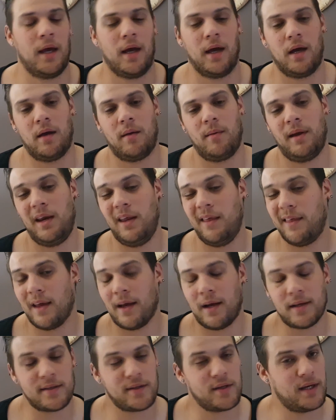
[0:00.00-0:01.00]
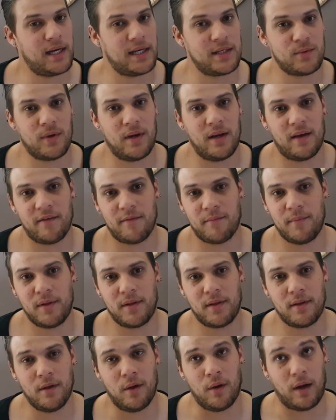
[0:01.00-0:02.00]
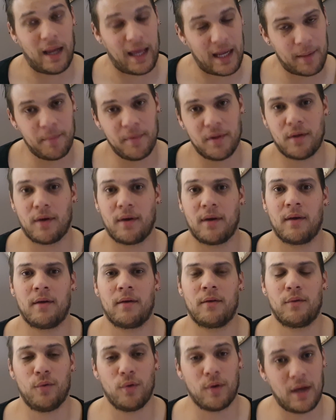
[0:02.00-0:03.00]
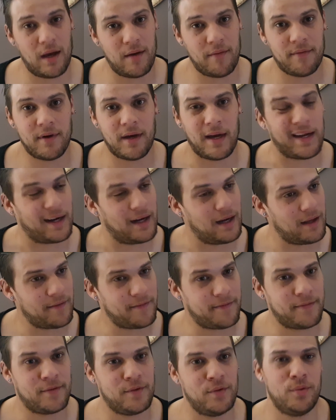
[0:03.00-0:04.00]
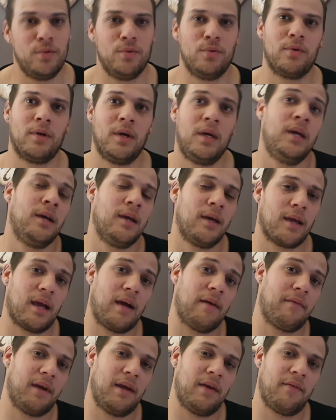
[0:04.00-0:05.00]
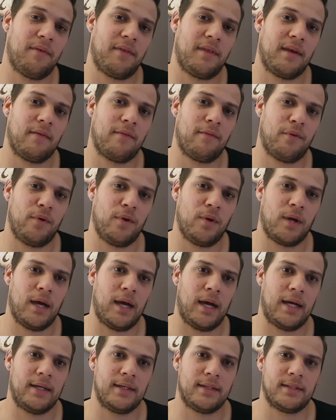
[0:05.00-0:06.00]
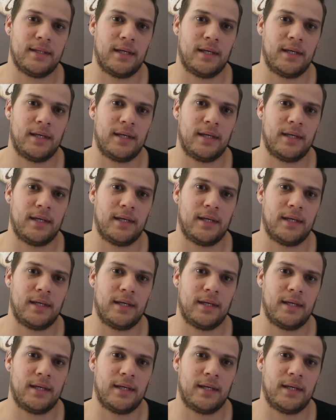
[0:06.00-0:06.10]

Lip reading: Anything else you guys would love me to cover, I'd love to cover everything for you guys.